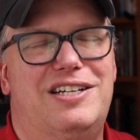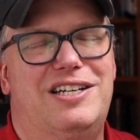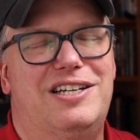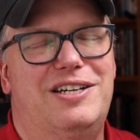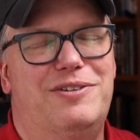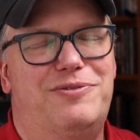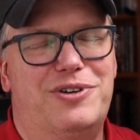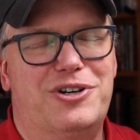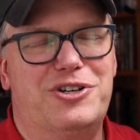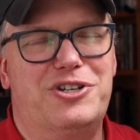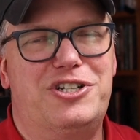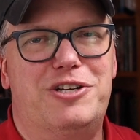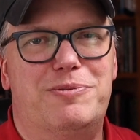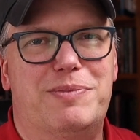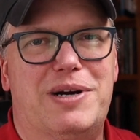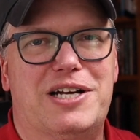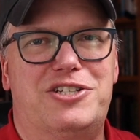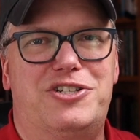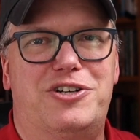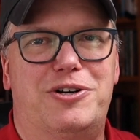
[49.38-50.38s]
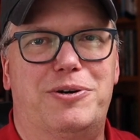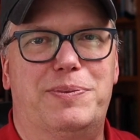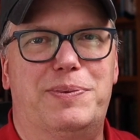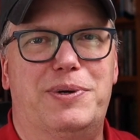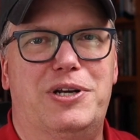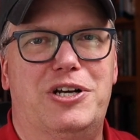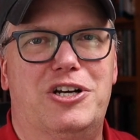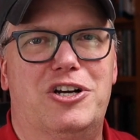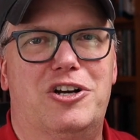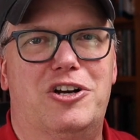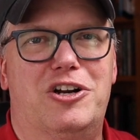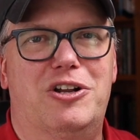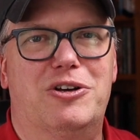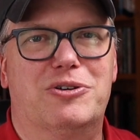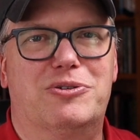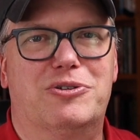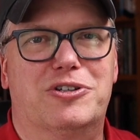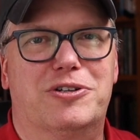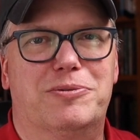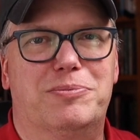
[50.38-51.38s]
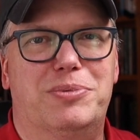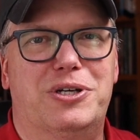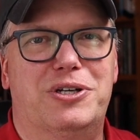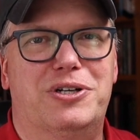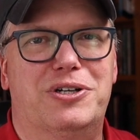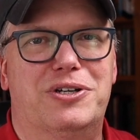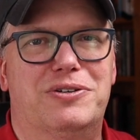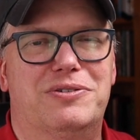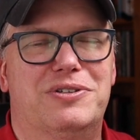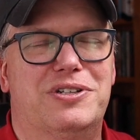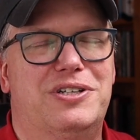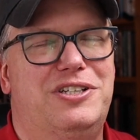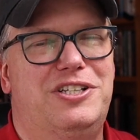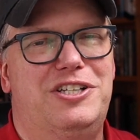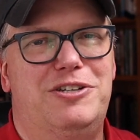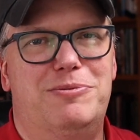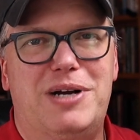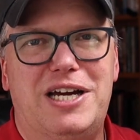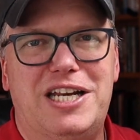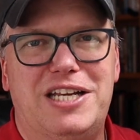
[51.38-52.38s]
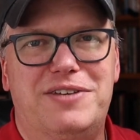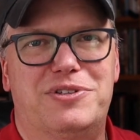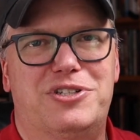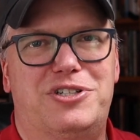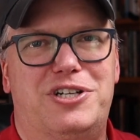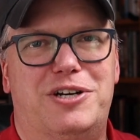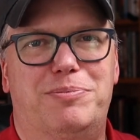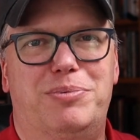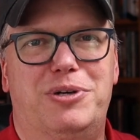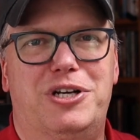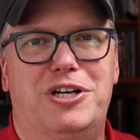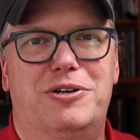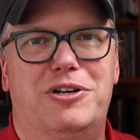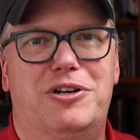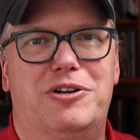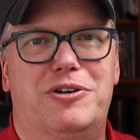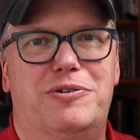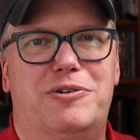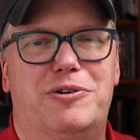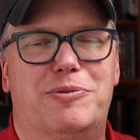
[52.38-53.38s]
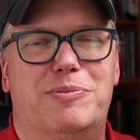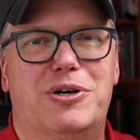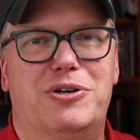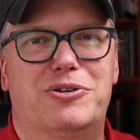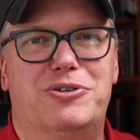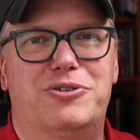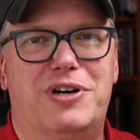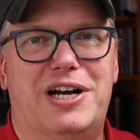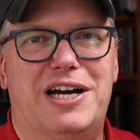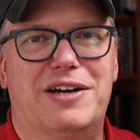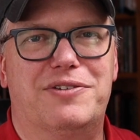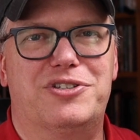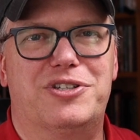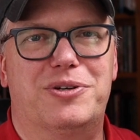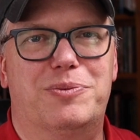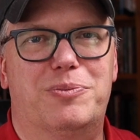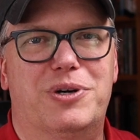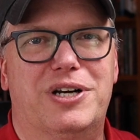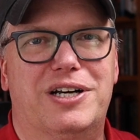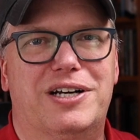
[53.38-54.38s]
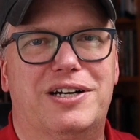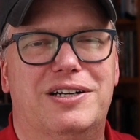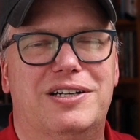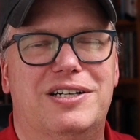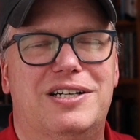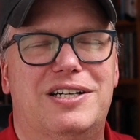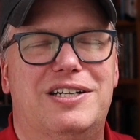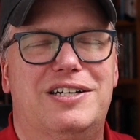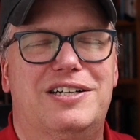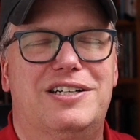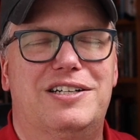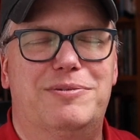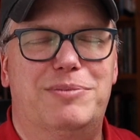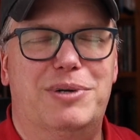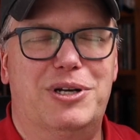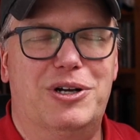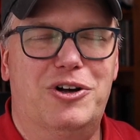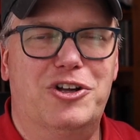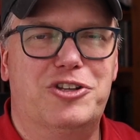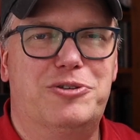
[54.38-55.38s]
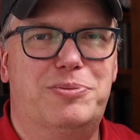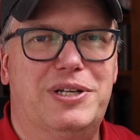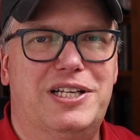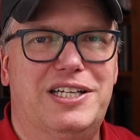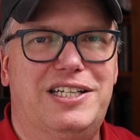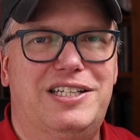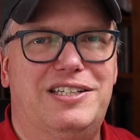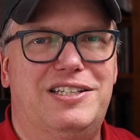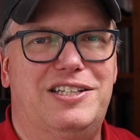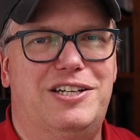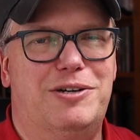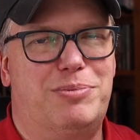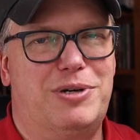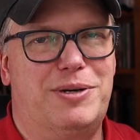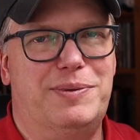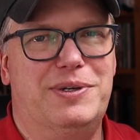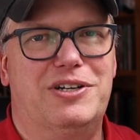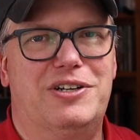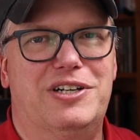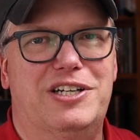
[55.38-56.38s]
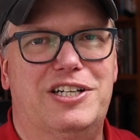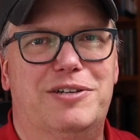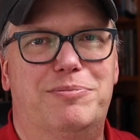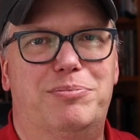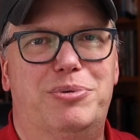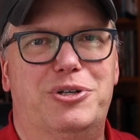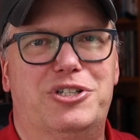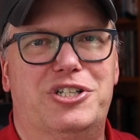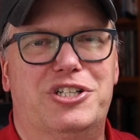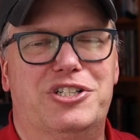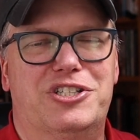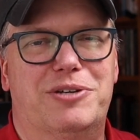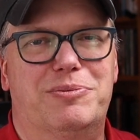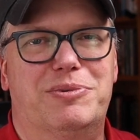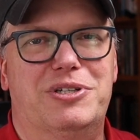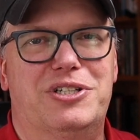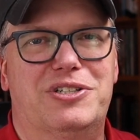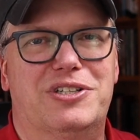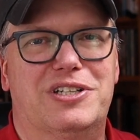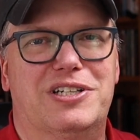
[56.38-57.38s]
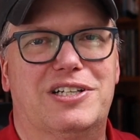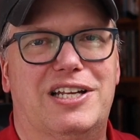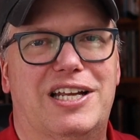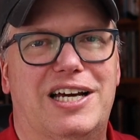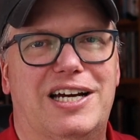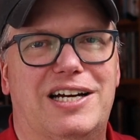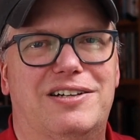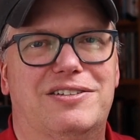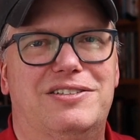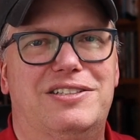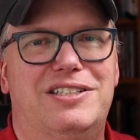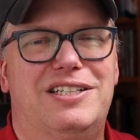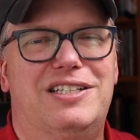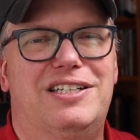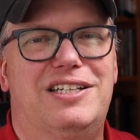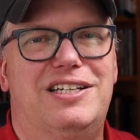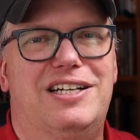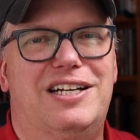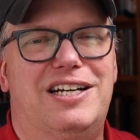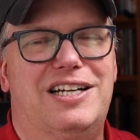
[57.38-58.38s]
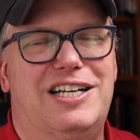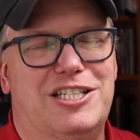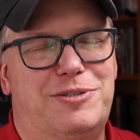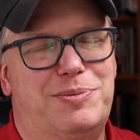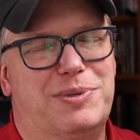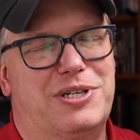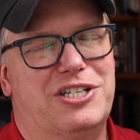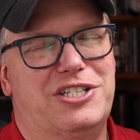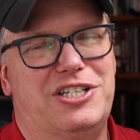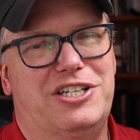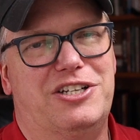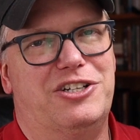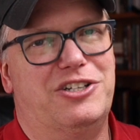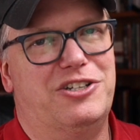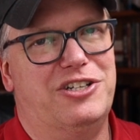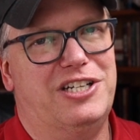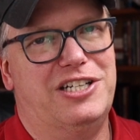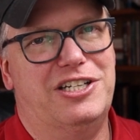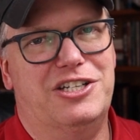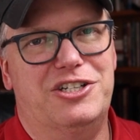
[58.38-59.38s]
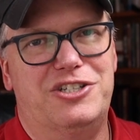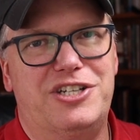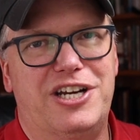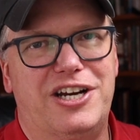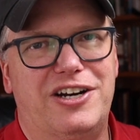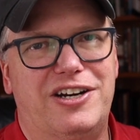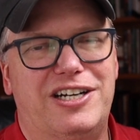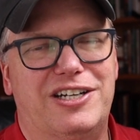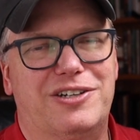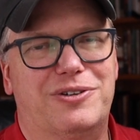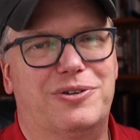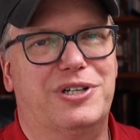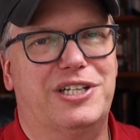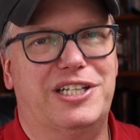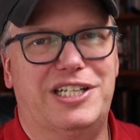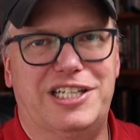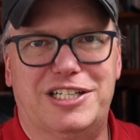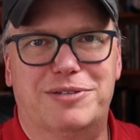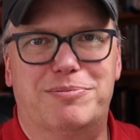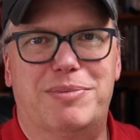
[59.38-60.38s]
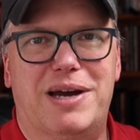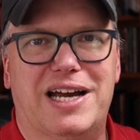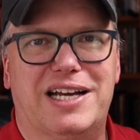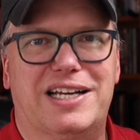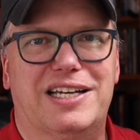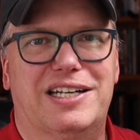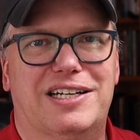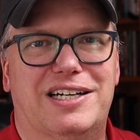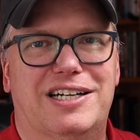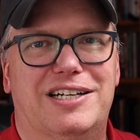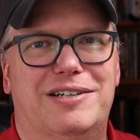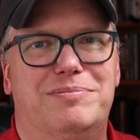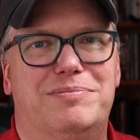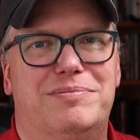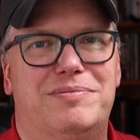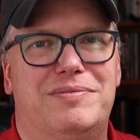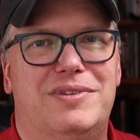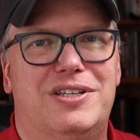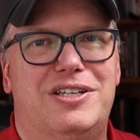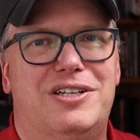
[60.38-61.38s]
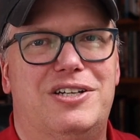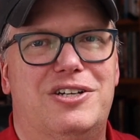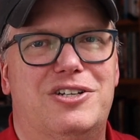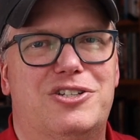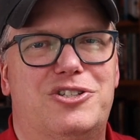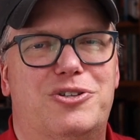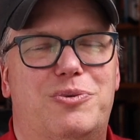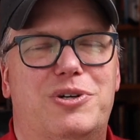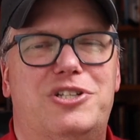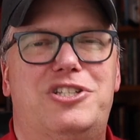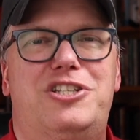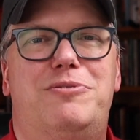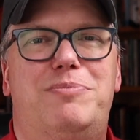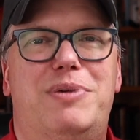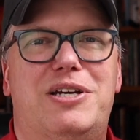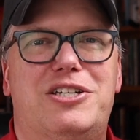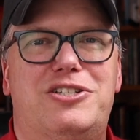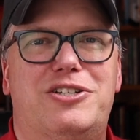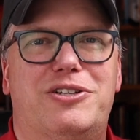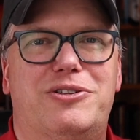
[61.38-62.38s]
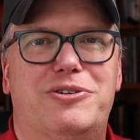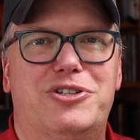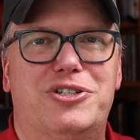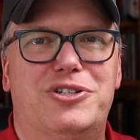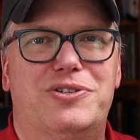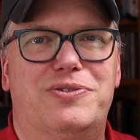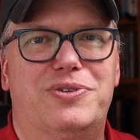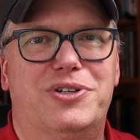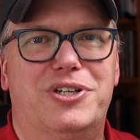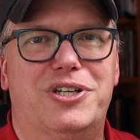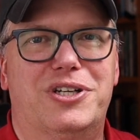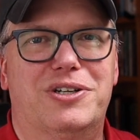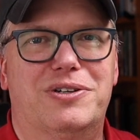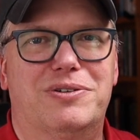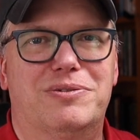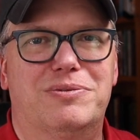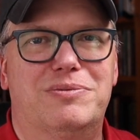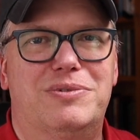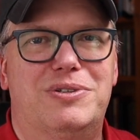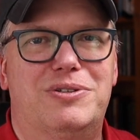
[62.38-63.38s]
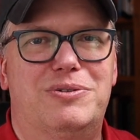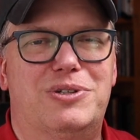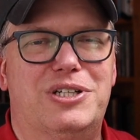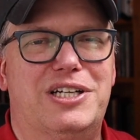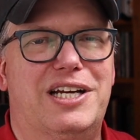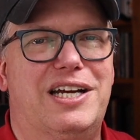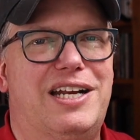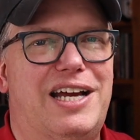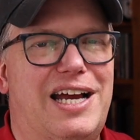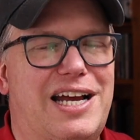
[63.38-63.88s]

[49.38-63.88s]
At first, you might start putting it on a local computer. You might even start putting it on a remote drive somewhere. But ultimately, you're probably going to end up pushing something to the cloud. And that's because either you need to share it or you need to back it up. So what's the best solution for you? Well, you got to